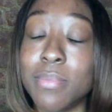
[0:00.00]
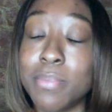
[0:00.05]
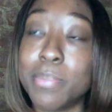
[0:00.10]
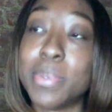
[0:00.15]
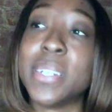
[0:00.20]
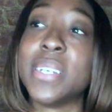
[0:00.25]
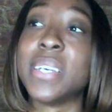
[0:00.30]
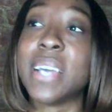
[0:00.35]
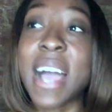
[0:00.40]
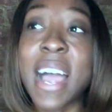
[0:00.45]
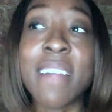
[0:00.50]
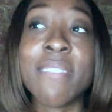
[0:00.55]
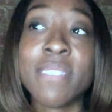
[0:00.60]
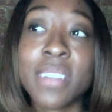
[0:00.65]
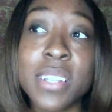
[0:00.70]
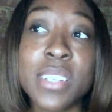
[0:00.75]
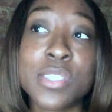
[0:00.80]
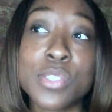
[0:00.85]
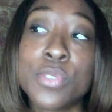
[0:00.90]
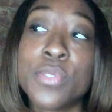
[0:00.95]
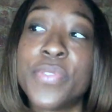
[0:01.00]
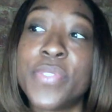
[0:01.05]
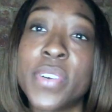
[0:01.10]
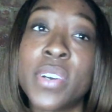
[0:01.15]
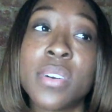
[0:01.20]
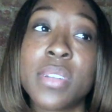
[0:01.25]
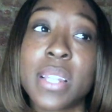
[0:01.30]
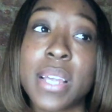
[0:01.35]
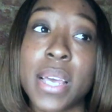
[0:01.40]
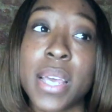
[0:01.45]
But I really do
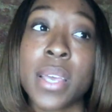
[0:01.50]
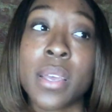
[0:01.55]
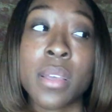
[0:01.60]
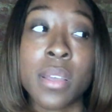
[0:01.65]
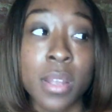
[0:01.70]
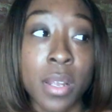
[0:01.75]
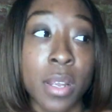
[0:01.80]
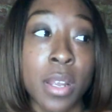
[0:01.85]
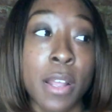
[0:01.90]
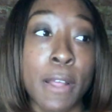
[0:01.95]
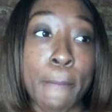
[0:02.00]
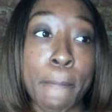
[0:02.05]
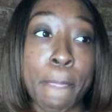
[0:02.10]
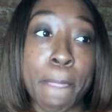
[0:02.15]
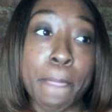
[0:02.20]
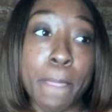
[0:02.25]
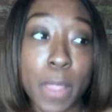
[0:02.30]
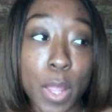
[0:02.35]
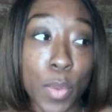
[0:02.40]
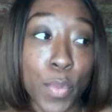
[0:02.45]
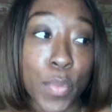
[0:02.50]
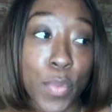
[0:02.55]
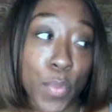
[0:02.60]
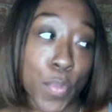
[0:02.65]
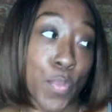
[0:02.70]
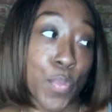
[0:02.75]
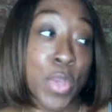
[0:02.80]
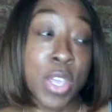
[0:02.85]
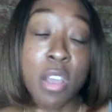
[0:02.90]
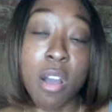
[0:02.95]
feel like
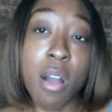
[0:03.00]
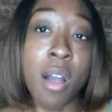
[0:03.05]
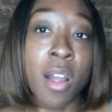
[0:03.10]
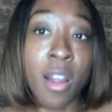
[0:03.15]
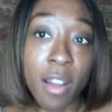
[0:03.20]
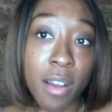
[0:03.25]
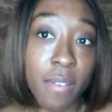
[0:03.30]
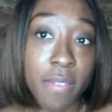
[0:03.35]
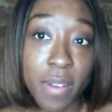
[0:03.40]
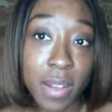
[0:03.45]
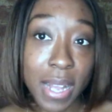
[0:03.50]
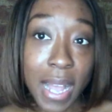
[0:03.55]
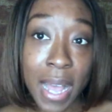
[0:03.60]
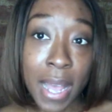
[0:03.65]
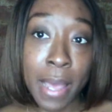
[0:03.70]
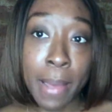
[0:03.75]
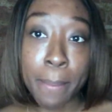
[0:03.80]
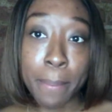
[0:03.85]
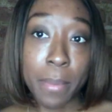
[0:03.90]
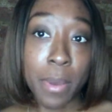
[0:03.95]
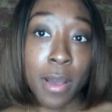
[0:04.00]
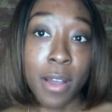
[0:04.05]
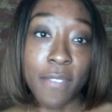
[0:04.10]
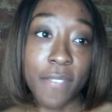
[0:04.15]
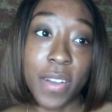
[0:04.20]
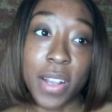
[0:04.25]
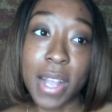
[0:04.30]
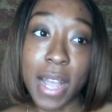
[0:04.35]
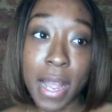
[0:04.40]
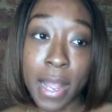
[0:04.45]
we are a
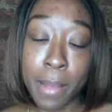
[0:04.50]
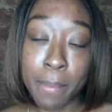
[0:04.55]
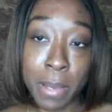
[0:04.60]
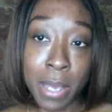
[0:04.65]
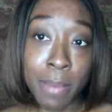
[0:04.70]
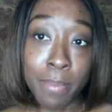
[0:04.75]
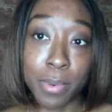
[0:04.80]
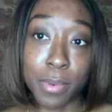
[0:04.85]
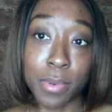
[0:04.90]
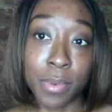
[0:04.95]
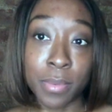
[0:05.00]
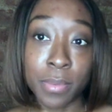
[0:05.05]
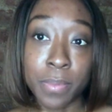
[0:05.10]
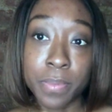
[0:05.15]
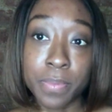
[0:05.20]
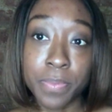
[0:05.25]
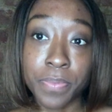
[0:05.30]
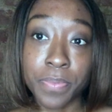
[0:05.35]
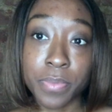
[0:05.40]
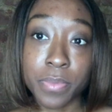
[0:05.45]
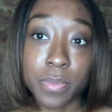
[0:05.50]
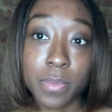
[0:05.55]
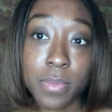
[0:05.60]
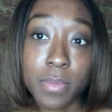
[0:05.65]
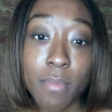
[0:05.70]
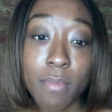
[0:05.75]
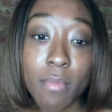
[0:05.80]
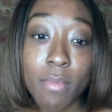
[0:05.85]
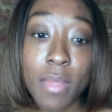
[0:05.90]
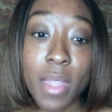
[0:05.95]
forgotten people,
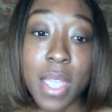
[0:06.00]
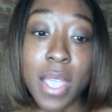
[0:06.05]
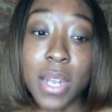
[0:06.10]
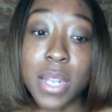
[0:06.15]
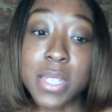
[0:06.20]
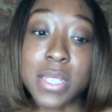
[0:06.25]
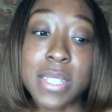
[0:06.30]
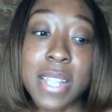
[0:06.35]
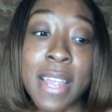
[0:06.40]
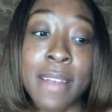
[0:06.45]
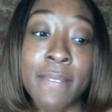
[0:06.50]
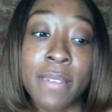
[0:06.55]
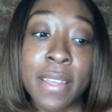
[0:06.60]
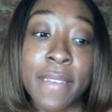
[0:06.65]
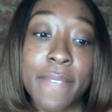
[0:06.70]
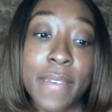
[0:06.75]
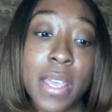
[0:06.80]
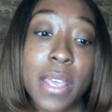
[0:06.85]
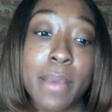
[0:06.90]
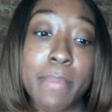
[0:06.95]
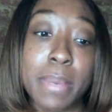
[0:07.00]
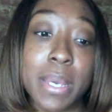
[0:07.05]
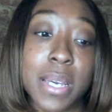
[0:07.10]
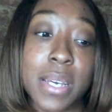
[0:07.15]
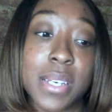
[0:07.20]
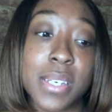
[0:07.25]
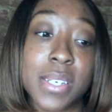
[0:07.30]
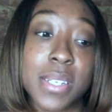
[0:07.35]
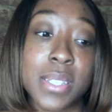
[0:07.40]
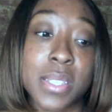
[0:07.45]
and it's not really fair
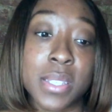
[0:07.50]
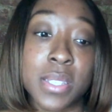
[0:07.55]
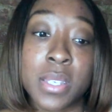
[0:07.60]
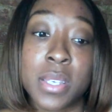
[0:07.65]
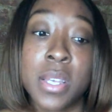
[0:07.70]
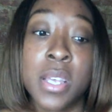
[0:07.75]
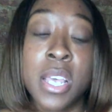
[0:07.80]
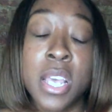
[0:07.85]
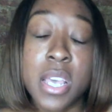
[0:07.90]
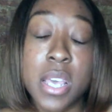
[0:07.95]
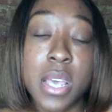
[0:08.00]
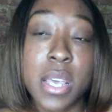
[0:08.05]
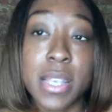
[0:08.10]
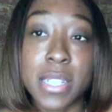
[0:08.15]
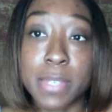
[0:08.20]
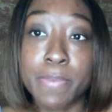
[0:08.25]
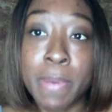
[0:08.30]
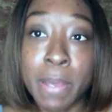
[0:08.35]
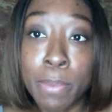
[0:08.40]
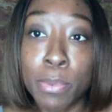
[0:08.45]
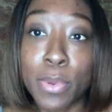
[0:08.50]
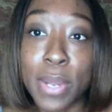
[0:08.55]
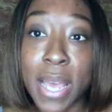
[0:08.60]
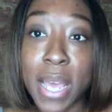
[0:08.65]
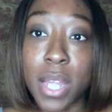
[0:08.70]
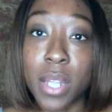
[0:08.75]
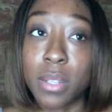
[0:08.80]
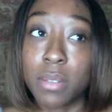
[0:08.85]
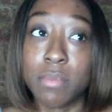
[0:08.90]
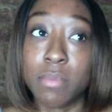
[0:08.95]
because it's people that